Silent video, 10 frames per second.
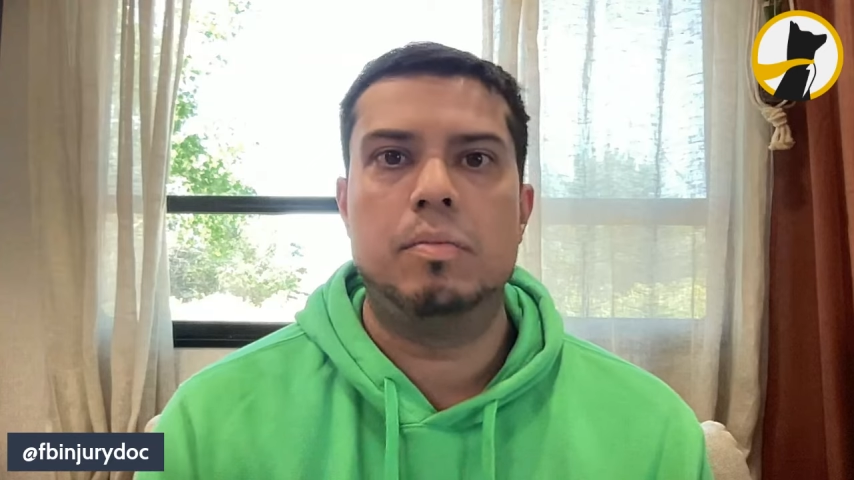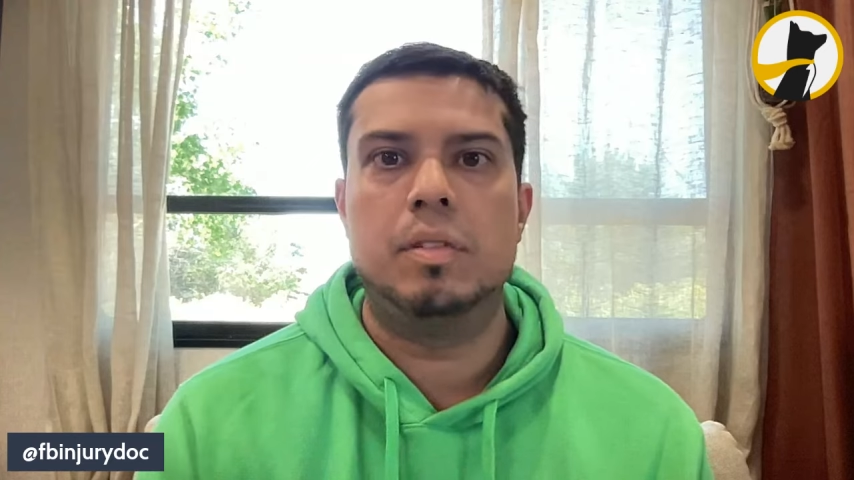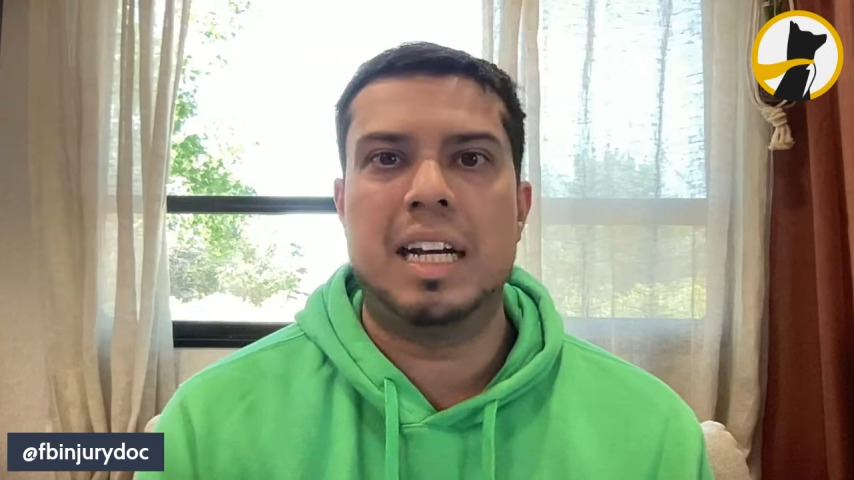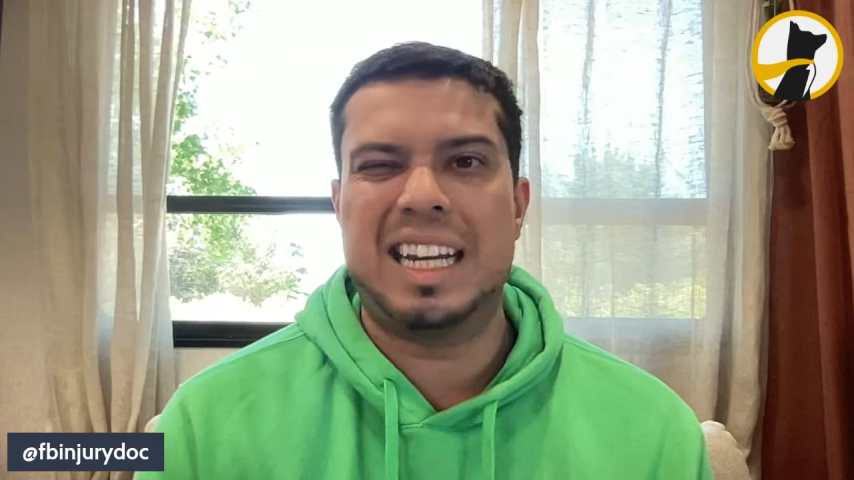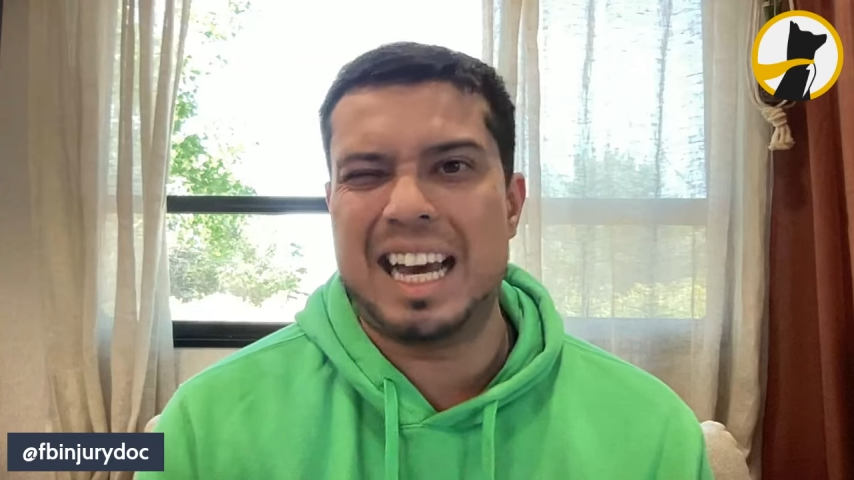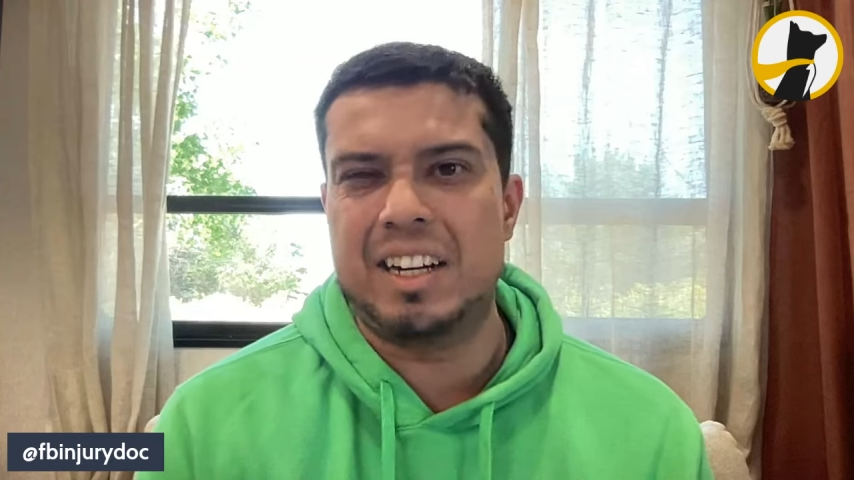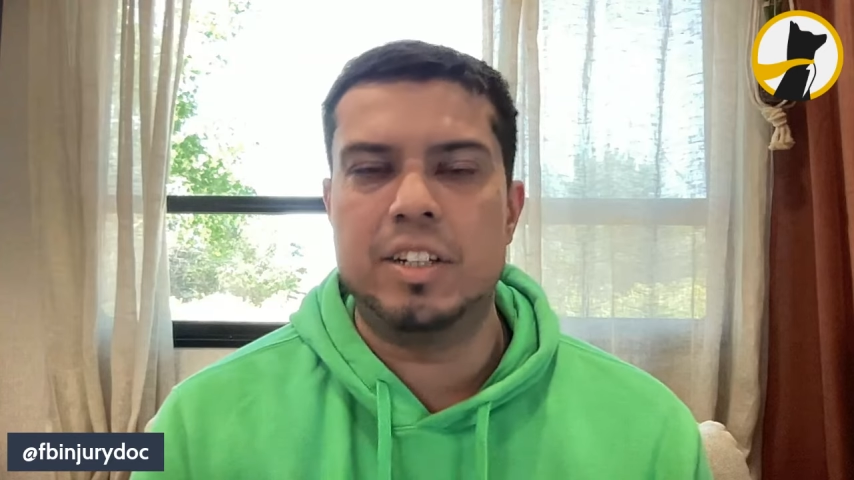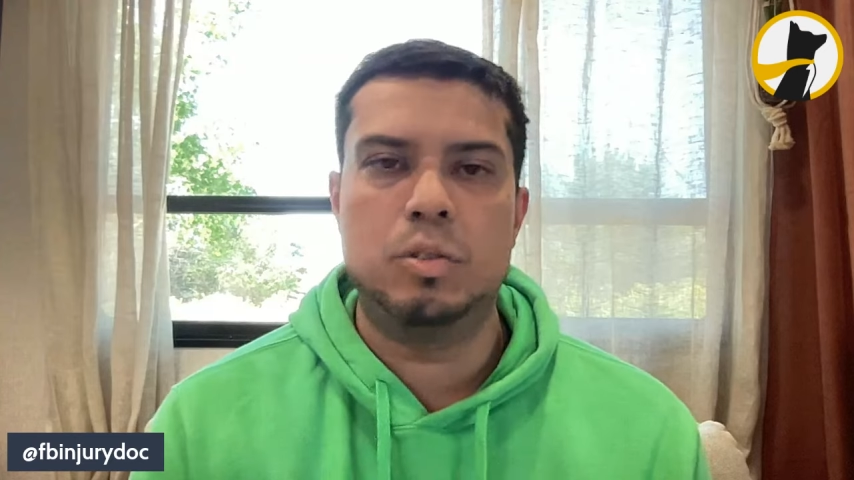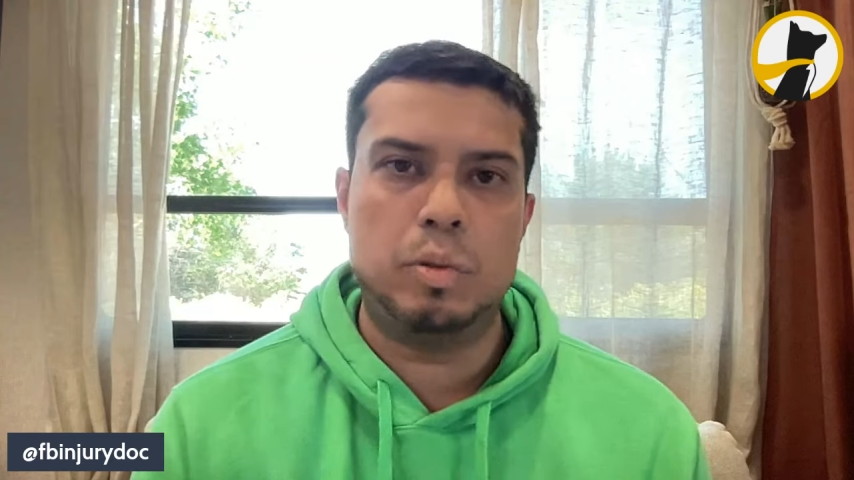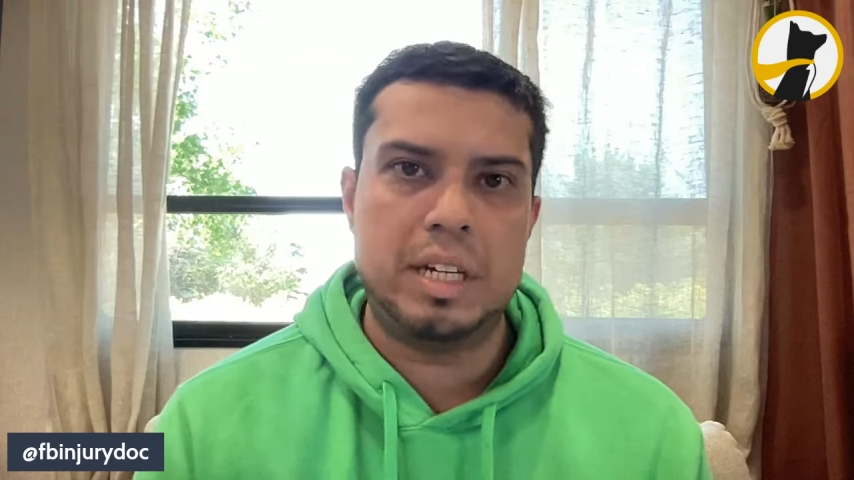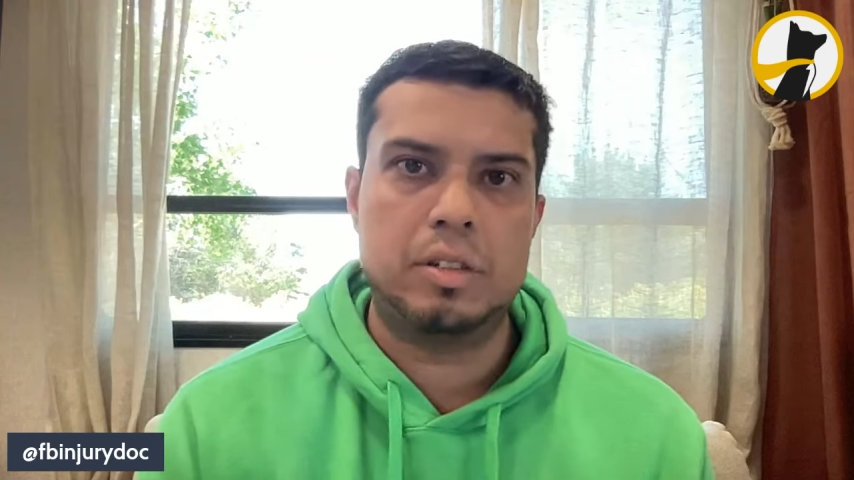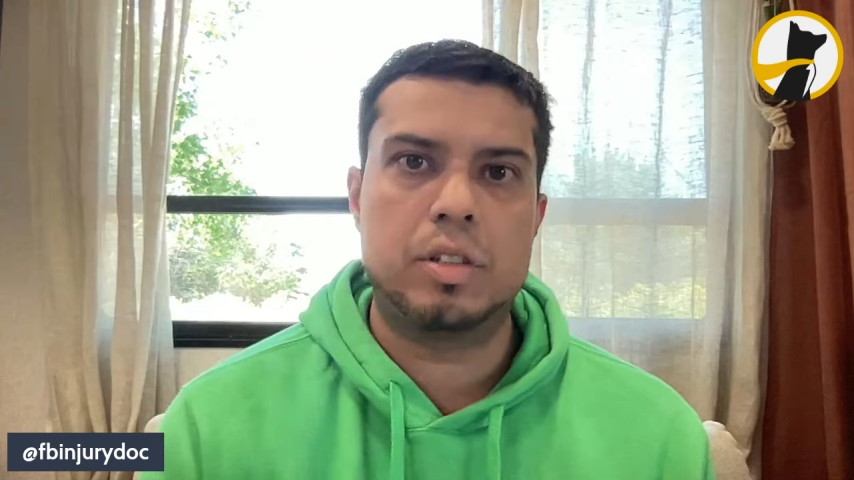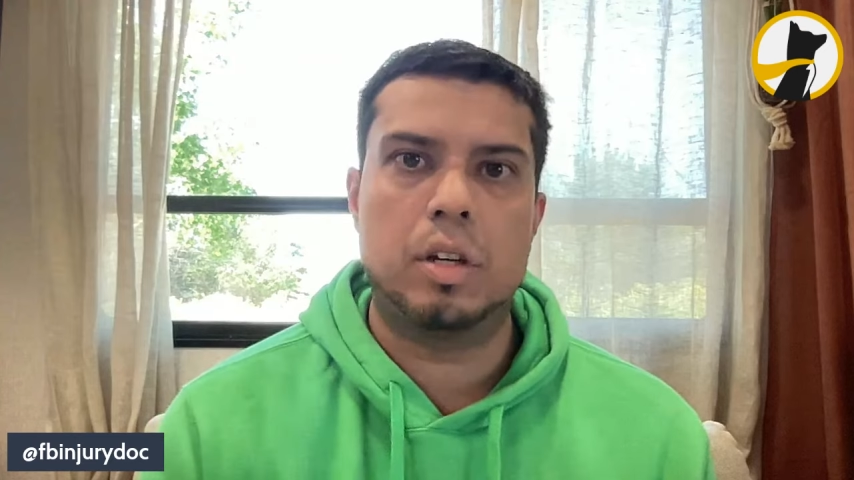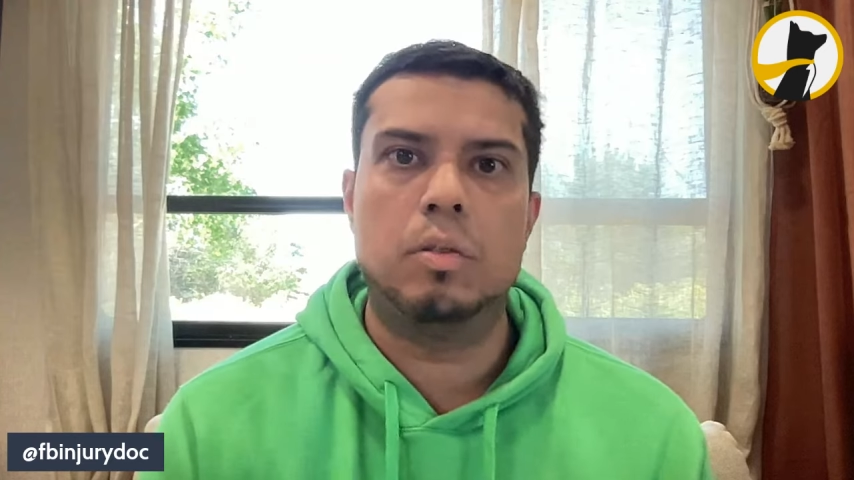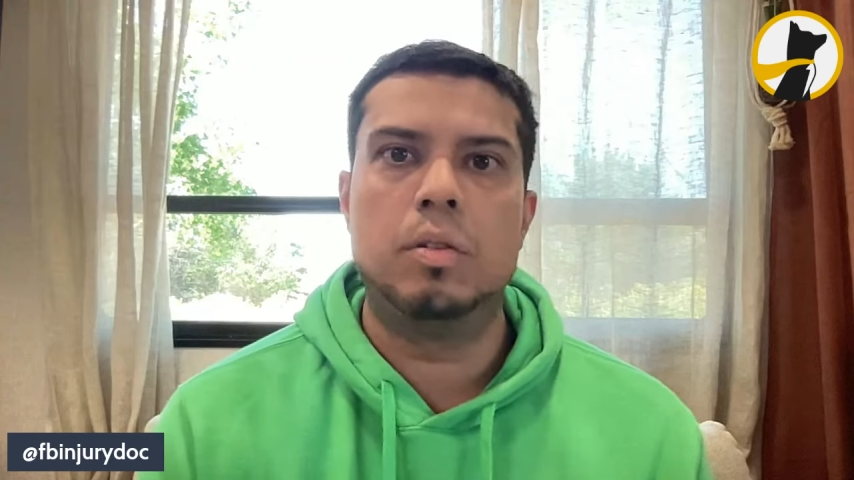that could add another week or
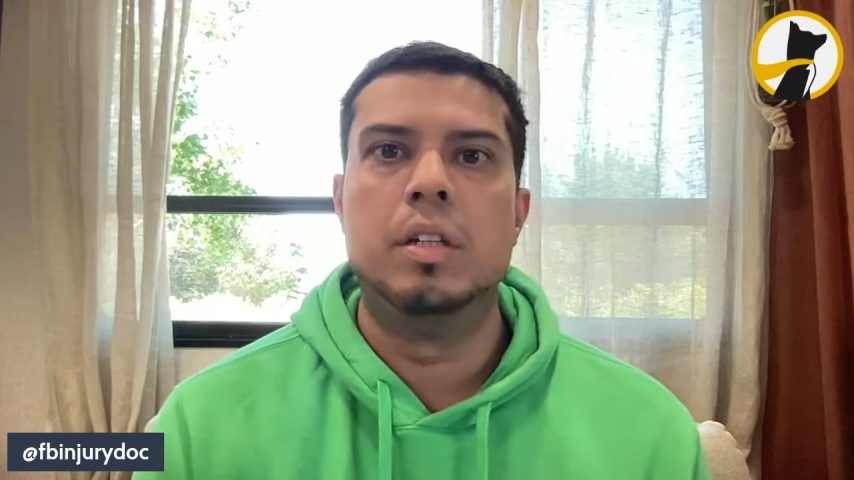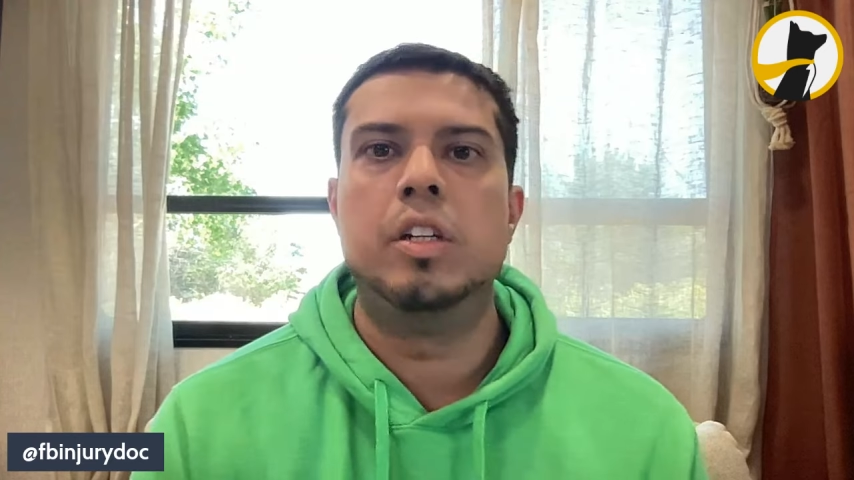so.